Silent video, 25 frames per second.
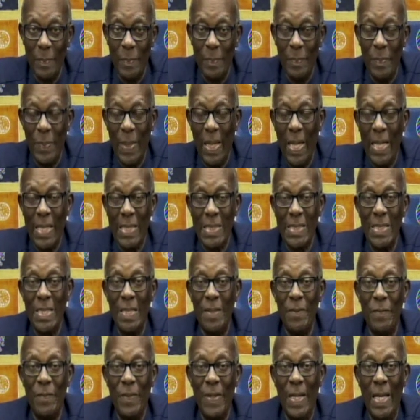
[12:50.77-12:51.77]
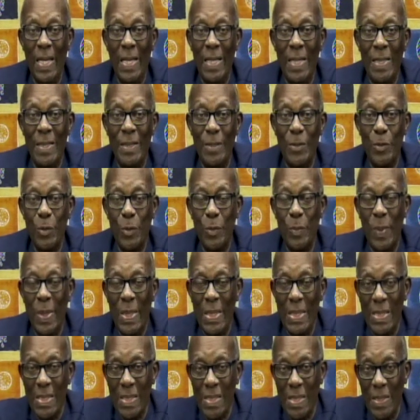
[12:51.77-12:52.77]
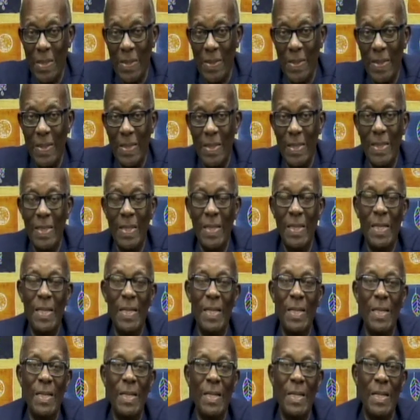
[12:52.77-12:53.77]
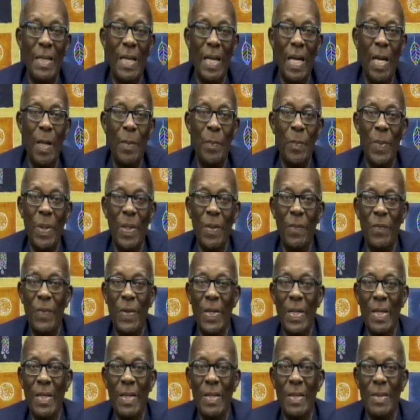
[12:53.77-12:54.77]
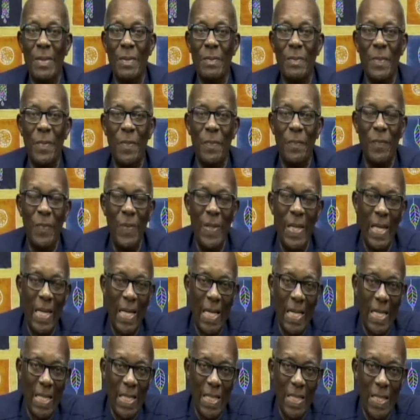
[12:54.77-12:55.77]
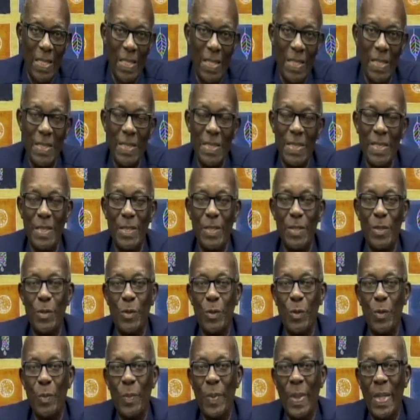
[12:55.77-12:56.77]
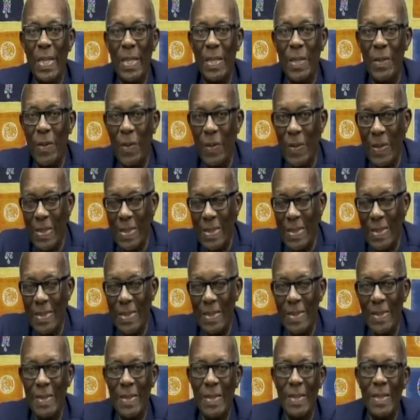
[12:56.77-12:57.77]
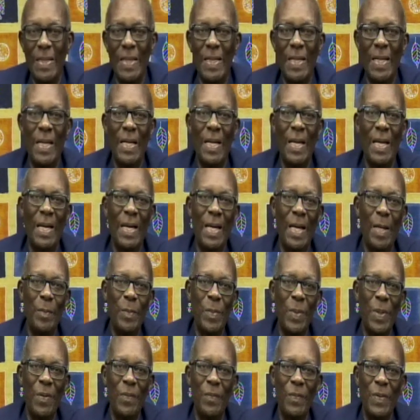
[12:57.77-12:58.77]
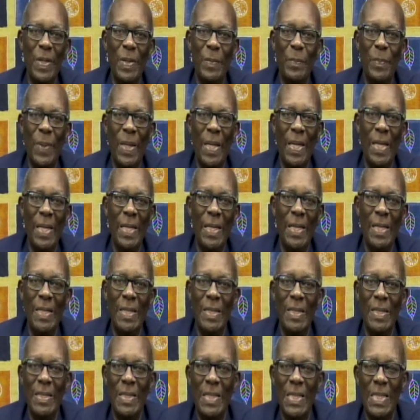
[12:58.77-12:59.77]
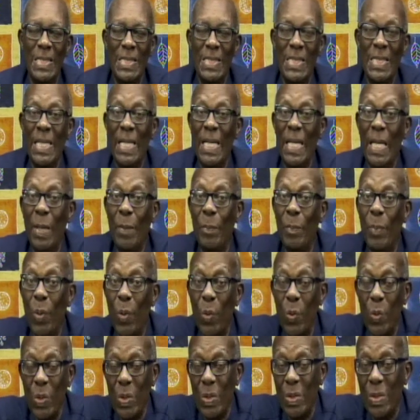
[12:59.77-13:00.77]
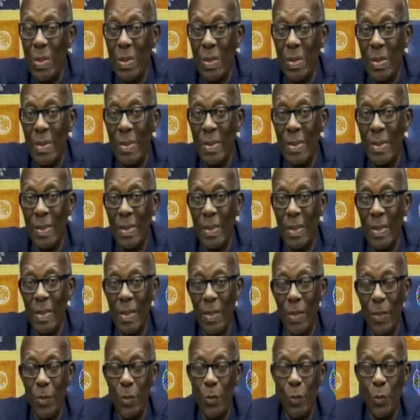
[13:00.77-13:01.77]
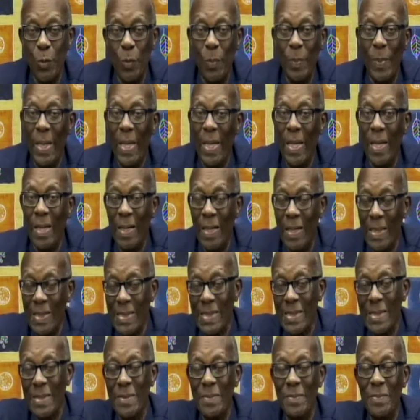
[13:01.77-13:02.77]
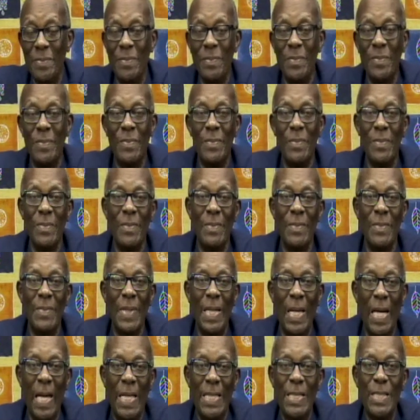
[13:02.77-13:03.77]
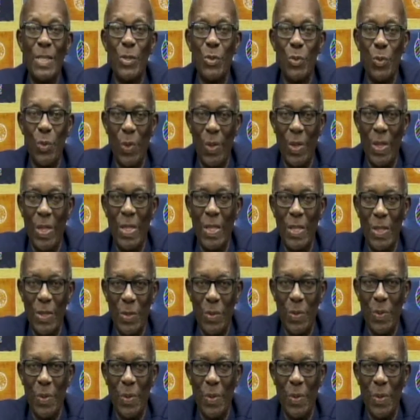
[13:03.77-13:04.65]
parcel of land to my son, I'm giving vehicles to my daughter, I'm giving my sailboat to my cousin, and so on and so